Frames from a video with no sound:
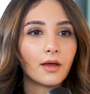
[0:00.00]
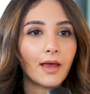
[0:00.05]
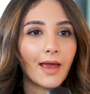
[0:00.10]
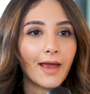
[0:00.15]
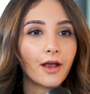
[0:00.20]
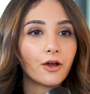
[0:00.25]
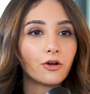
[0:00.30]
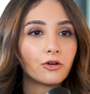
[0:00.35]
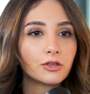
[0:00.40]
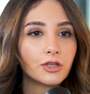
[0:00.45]

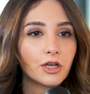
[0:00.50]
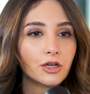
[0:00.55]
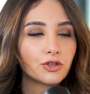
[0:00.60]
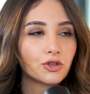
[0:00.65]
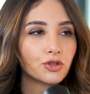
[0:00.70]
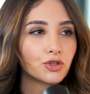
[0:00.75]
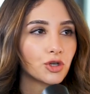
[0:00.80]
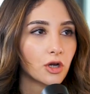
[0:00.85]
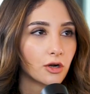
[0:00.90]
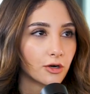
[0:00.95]
According to
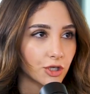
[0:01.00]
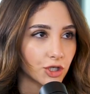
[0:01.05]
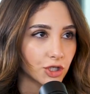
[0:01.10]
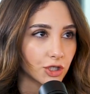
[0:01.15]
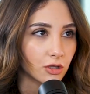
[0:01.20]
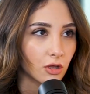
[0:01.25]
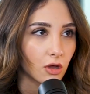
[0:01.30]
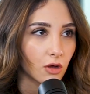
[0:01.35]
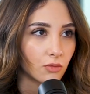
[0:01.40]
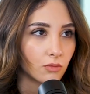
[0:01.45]
Turkish
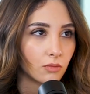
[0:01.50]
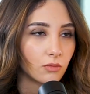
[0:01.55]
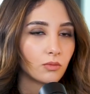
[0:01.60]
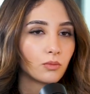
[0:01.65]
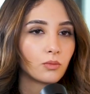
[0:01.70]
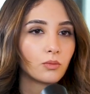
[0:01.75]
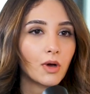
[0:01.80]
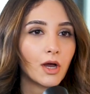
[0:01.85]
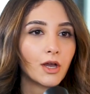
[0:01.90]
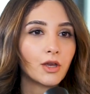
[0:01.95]
law,
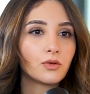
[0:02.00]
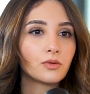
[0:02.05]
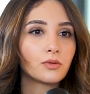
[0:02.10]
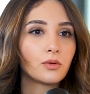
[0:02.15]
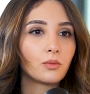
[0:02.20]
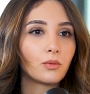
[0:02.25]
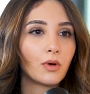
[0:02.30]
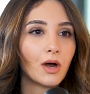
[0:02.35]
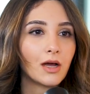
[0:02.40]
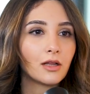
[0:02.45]

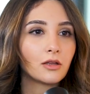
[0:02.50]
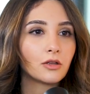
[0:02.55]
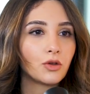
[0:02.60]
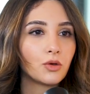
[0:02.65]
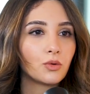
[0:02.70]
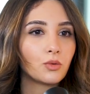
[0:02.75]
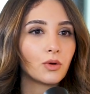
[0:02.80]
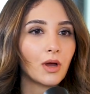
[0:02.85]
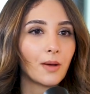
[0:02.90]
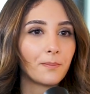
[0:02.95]
while you
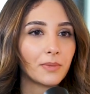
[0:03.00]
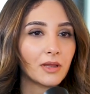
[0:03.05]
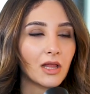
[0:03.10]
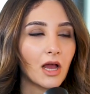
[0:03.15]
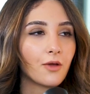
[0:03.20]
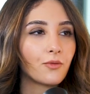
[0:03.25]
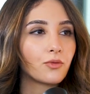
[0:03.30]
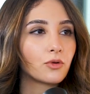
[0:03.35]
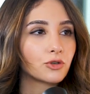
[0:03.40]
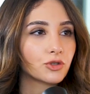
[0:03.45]
apply
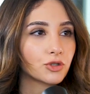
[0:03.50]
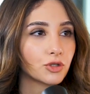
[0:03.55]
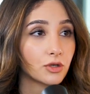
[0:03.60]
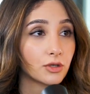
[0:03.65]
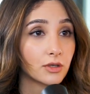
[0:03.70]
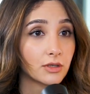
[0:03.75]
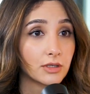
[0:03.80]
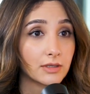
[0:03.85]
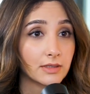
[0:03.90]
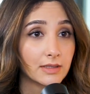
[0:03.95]
for
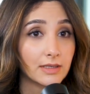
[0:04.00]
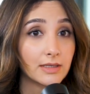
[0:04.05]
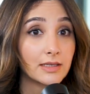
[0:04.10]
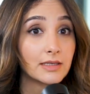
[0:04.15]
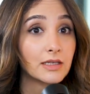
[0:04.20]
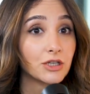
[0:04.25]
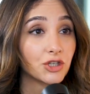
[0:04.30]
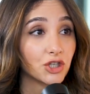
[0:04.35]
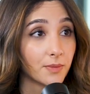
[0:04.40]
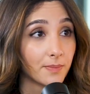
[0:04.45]

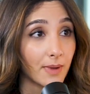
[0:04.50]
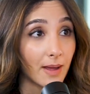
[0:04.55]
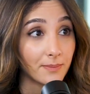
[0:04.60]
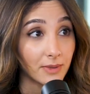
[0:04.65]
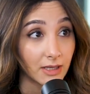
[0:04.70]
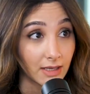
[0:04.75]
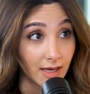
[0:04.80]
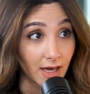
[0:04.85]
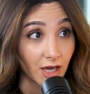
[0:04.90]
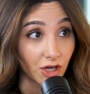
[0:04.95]
citizenship
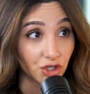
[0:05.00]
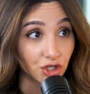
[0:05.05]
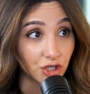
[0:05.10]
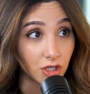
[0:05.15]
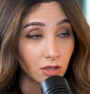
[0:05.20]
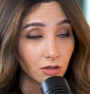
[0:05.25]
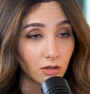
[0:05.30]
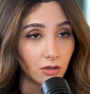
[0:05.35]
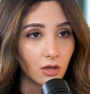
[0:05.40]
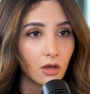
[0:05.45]
application,
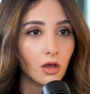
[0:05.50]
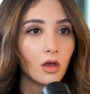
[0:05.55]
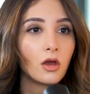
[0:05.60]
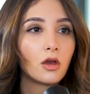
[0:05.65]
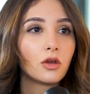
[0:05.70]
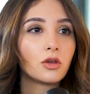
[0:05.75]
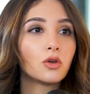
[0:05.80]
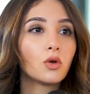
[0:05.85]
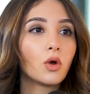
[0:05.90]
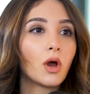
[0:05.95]

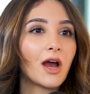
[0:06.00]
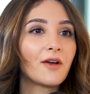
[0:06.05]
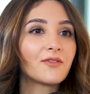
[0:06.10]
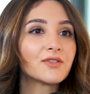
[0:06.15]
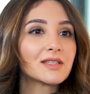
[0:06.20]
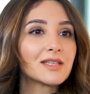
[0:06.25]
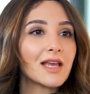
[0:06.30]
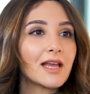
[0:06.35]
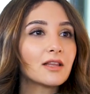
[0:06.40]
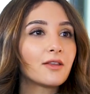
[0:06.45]
you have
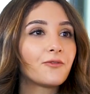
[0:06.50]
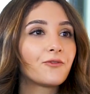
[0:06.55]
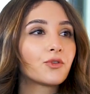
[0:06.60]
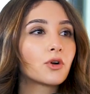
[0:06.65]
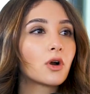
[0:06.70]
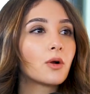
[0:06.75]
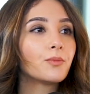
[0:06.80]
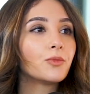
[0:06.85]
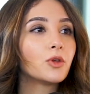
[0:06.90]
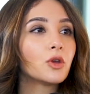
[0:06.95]
sent
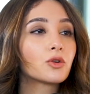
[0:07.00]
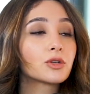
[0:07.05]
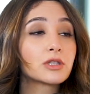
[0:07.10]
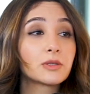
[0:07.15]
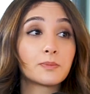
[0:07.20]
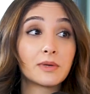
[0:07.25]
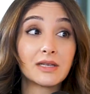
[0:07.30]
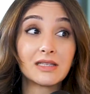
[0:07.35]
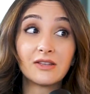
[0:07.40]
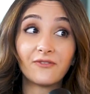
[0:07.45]
from your
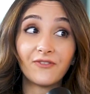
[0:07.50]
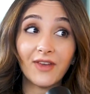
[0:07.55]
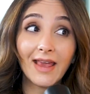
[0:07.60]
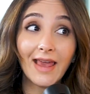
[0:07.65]
specific